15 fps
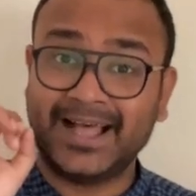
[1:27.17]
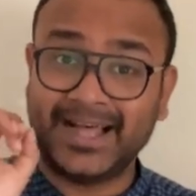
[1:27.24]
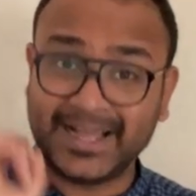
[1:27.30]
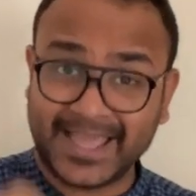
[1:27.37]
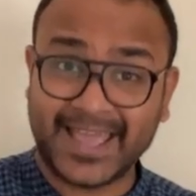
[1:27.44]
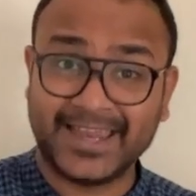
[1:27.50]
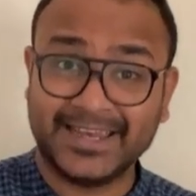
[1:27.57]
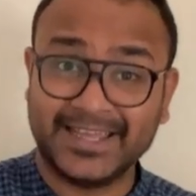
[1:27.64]

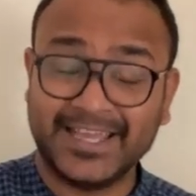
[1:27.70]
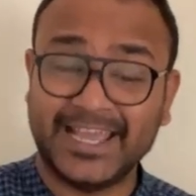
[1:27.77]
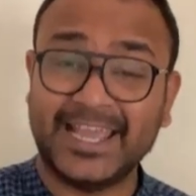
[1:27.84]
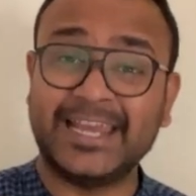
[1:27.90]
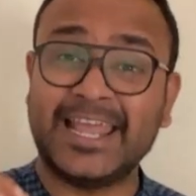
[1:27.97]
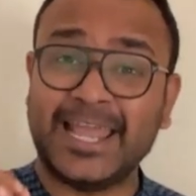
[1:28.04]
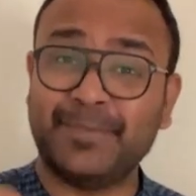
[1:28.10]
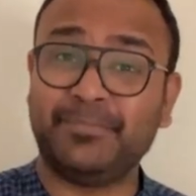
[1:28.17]
Again,
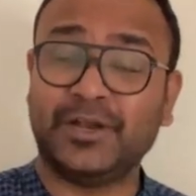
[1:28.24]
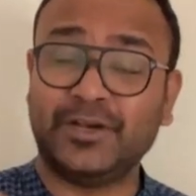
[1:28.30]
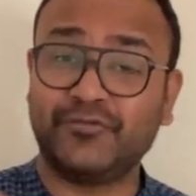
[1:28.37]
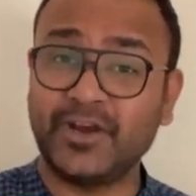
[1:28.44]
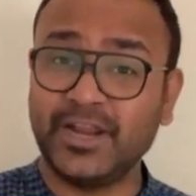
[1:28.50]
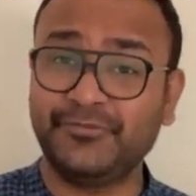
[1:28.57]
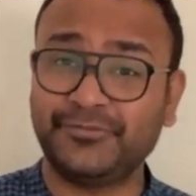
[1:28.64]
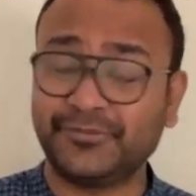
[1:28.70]
in April
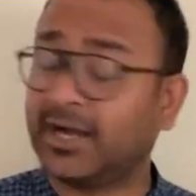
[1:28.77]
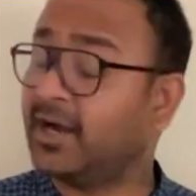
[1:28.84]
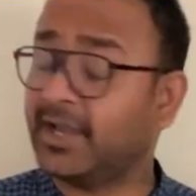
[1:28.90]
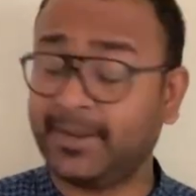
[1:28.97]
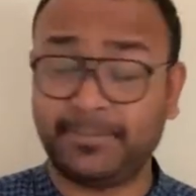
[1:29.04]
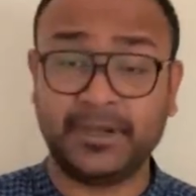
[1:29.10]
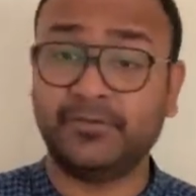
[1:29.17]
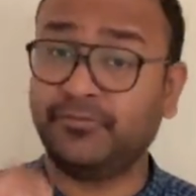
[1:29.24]

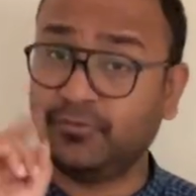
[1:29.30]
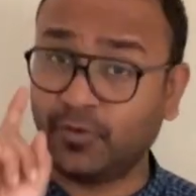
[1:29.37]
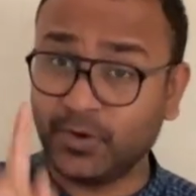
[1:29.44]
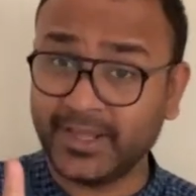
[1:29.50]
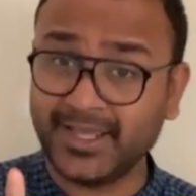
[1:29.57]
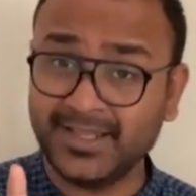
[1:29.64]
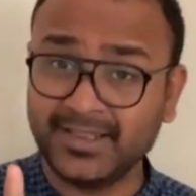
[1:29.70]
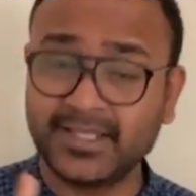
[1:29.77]

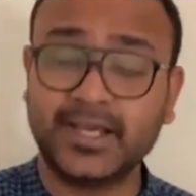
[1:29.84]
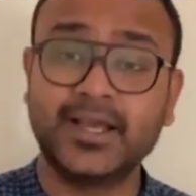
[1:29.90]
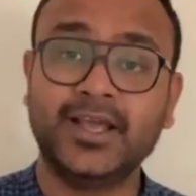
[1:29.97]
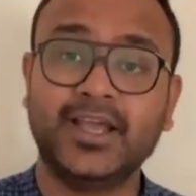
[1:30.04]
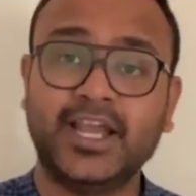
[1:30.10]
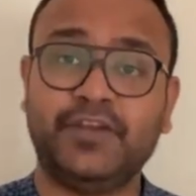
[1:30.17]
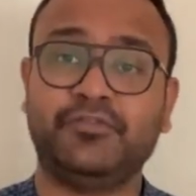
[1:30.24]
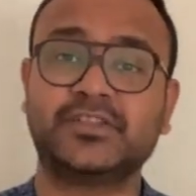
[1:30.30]
14th,
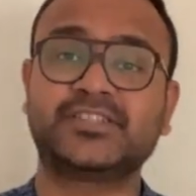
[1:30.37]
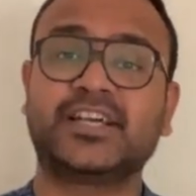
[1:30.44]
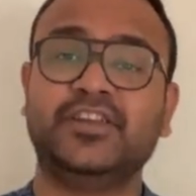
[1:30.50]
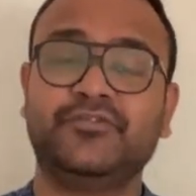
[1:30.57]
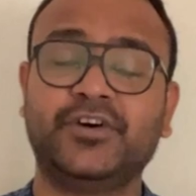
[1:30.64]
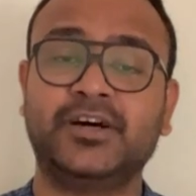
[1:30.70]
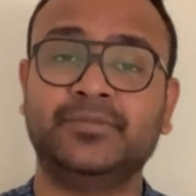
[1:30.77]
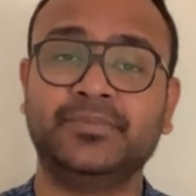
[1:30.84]
it was
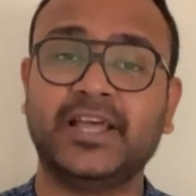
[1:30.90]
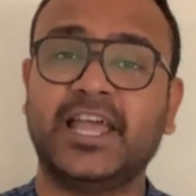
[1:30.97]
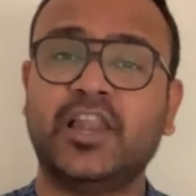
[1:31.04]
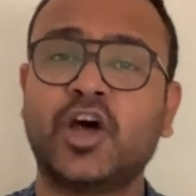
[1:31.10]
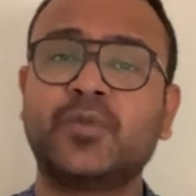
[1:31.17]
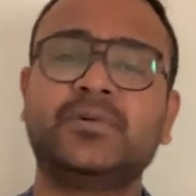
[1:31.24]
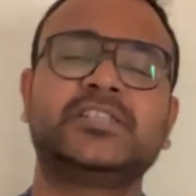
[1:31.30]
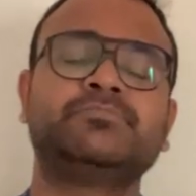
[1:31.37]
confirmed.
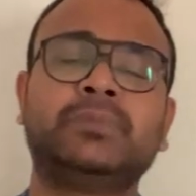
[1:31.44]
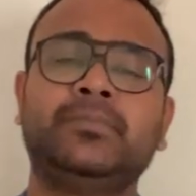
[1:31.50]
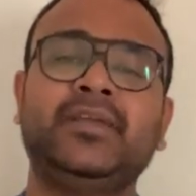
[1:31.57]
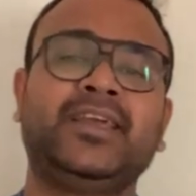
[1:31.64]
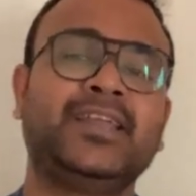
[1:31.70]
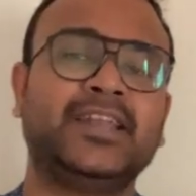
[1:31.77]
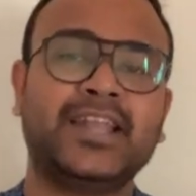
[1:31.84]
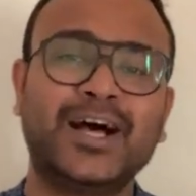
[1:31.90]
Elon Musk
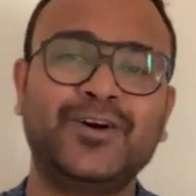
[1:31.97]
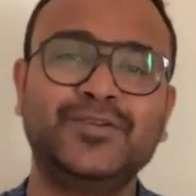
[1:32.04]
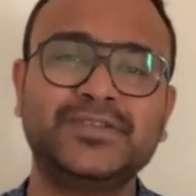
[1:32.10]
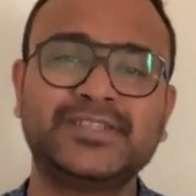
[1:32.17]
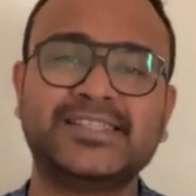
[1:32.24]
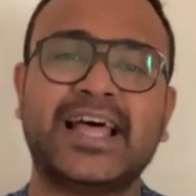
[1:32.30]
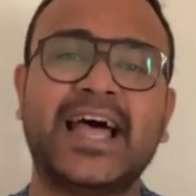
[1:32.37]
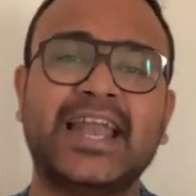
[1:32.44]
publicly
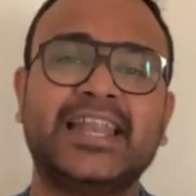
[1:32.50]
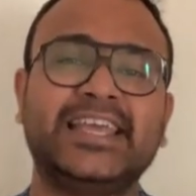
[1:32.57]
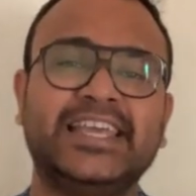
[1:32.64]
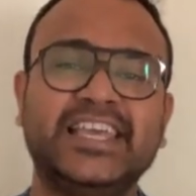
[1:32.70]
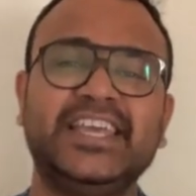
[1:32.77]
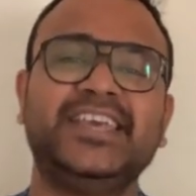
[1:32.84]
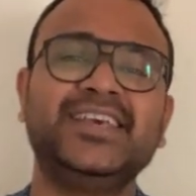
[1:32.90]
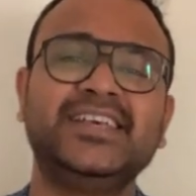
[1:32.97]
announced that
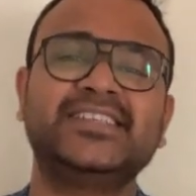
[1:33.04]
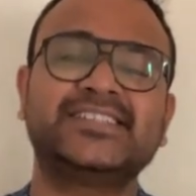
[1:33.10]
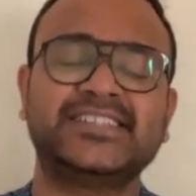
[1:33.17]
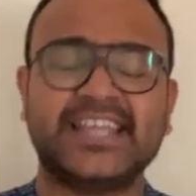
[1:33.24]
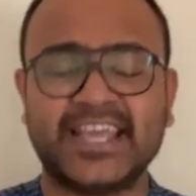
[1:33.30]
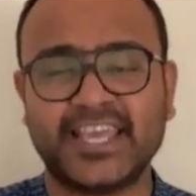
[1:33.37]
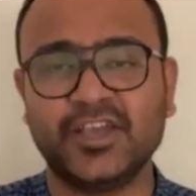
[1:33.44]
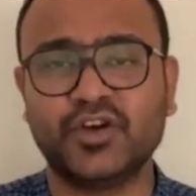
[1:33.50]
he is
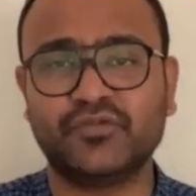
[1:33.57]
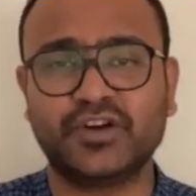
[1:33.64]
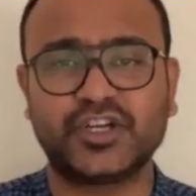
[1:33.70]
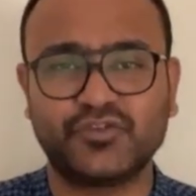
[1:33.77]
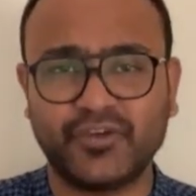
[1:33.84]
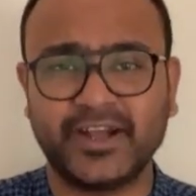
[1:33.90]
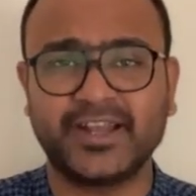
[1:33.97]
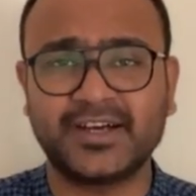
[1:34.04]
taking
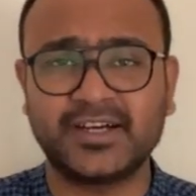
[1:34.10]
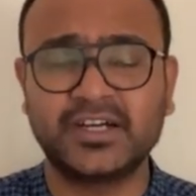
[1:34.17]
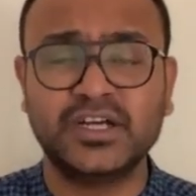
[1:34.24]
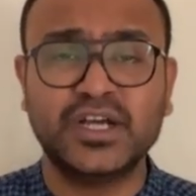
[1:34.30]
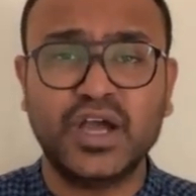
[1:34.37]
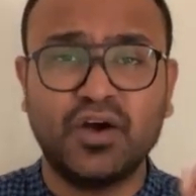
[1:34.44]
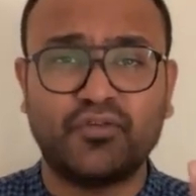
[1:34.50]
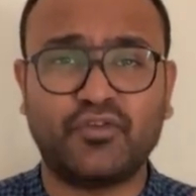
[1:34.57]
over Twitter
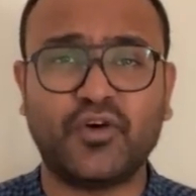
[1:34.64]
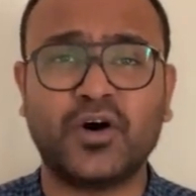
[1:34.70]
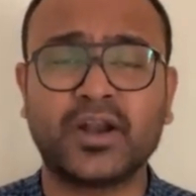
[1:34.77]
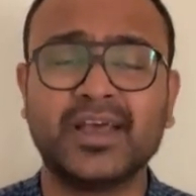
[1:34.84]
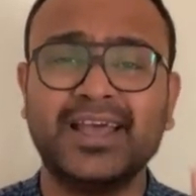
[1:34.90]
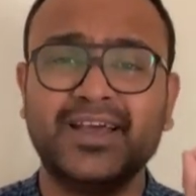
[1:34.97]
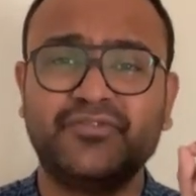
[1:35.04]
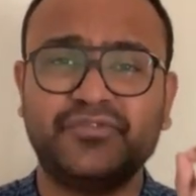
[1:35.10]

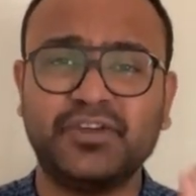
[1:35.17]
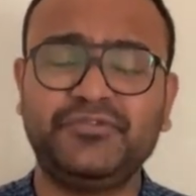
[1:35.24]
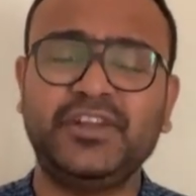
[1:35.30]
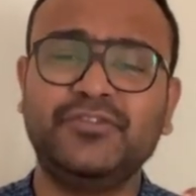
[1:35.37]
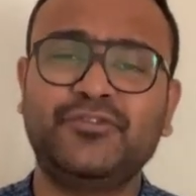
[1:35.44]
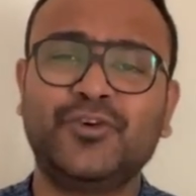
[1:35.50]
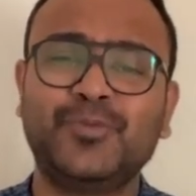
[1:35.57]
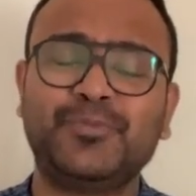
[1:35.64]
for
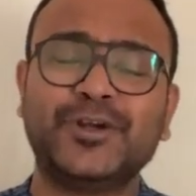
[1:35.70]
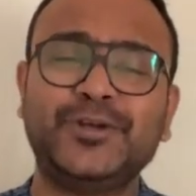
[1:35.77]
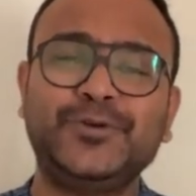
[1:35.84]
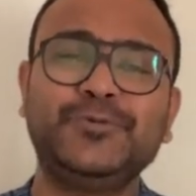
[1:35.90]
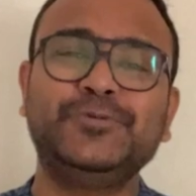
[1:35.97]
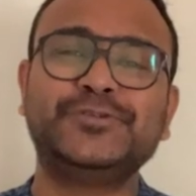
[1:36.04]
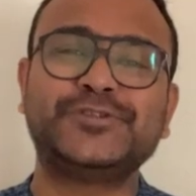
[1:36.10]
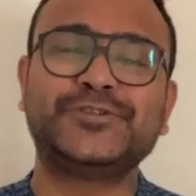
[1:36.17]

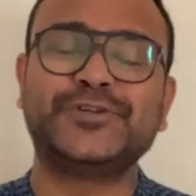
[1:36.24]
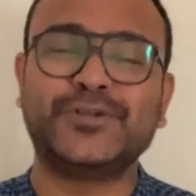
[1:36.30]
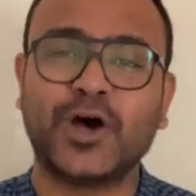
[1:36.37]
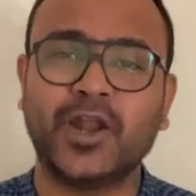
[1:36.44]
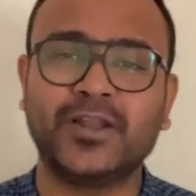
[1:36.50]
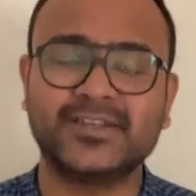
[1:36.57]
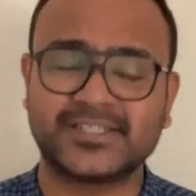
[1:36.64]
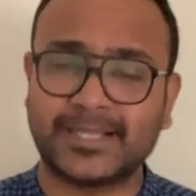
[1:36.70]

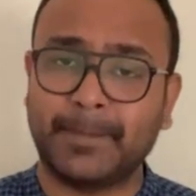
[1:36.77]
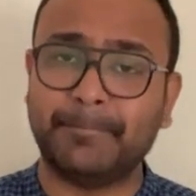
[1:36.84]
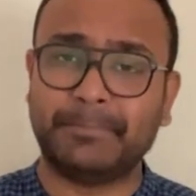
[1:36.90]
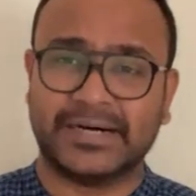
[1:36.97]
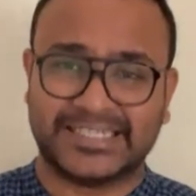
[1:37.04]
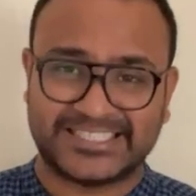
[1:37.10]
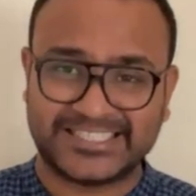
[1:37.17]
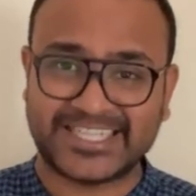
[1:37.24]
$54.20
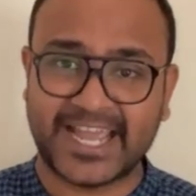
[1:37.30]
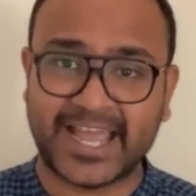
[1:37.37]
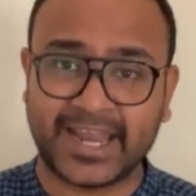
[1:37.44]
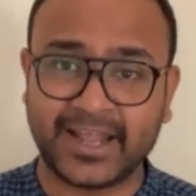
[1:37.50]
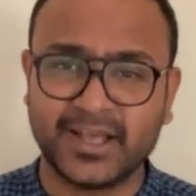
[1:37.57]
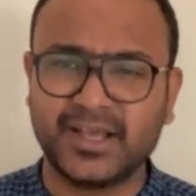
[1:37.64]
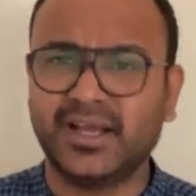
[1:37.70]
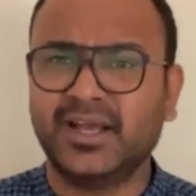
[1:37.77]
per
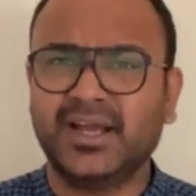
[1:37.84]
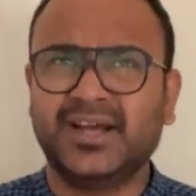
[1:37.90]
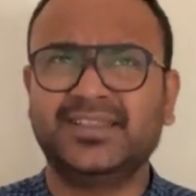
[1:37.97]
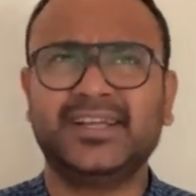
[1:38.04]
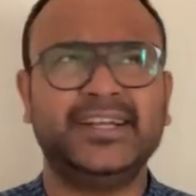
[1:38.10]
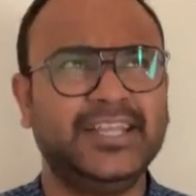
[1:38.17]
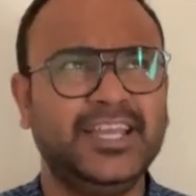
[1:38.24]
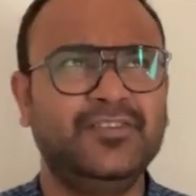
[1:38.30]
share.
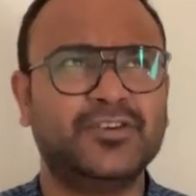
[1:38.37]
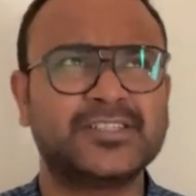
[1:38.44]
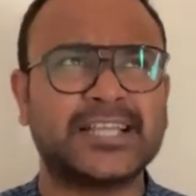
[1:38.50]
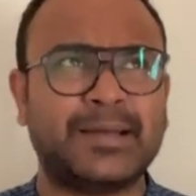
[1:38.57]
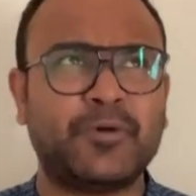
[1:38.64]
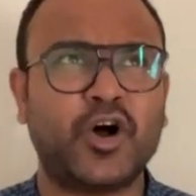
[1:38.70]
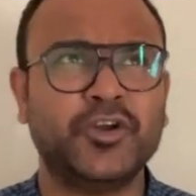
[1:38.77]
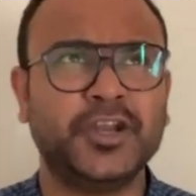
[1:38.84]
The deal was
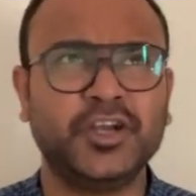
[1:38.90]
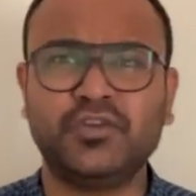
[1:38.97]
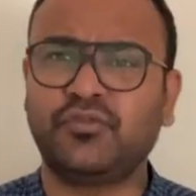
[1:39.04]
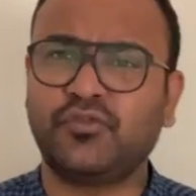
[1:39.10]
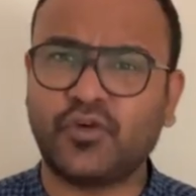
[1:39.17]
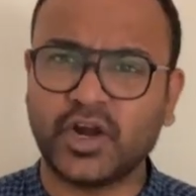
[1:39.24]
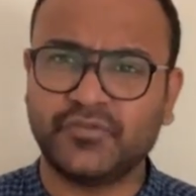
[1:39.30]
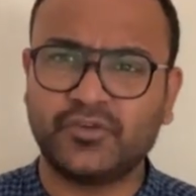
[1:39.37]
amounting to
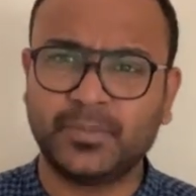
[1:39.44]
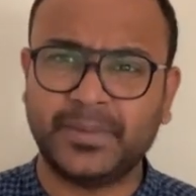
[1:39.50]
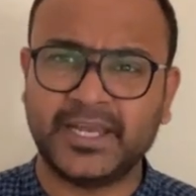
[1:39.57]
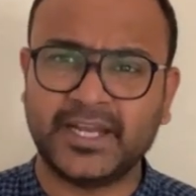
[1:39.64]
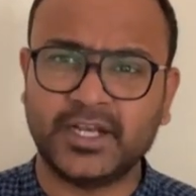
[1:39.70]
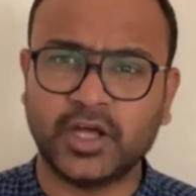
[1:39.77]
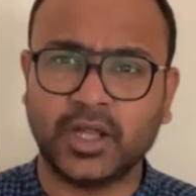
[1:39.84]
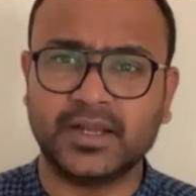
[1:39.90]
$44
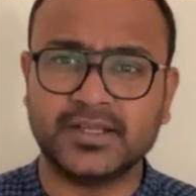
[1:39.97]
billion.